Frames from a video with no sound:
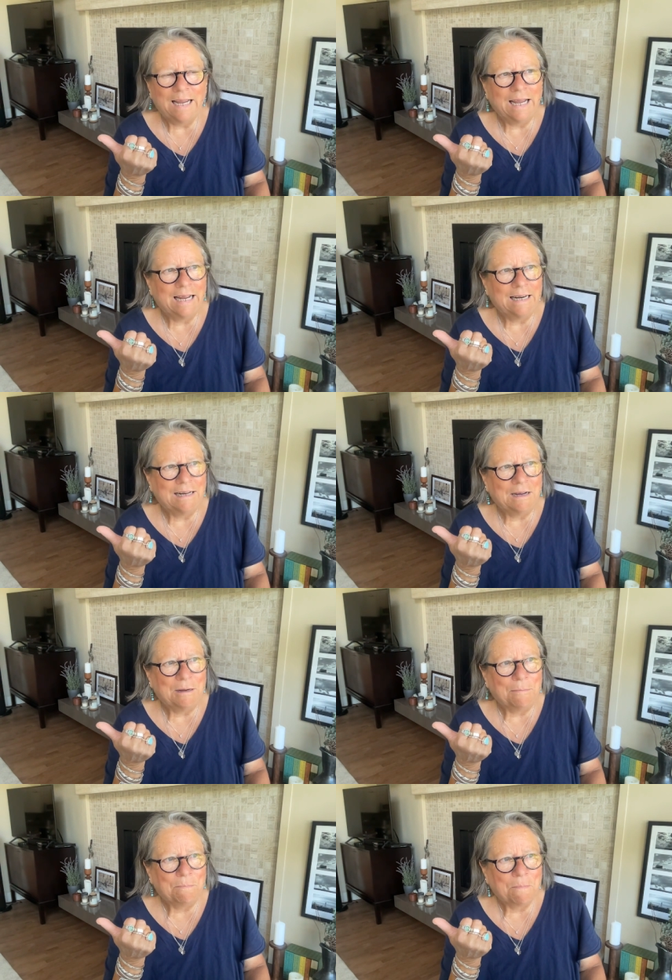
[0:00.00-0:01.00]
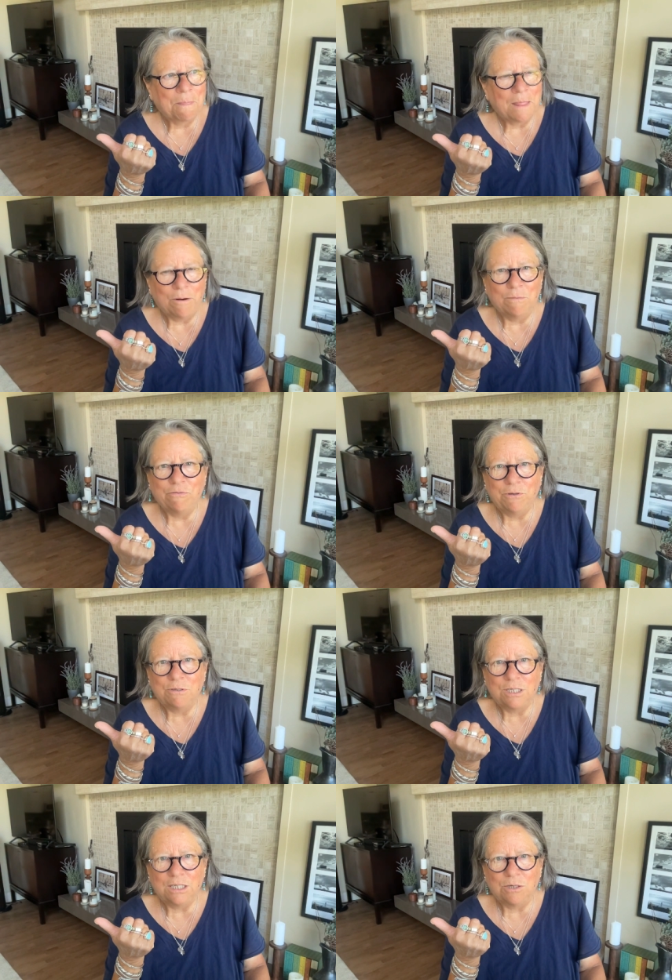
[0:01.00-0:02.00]
and um, and
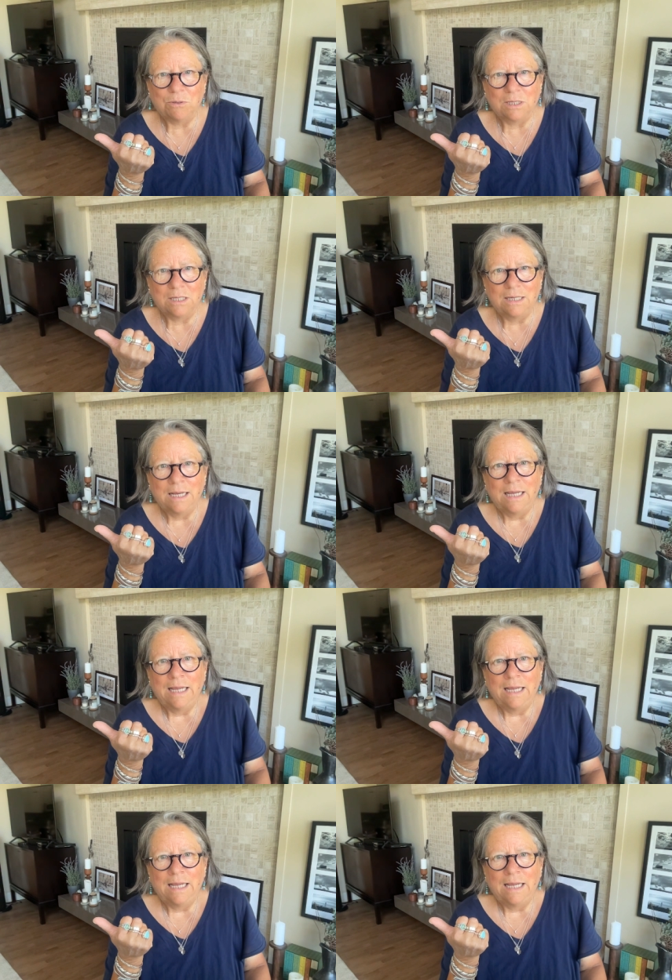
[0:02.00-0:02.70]
refused to deal with it.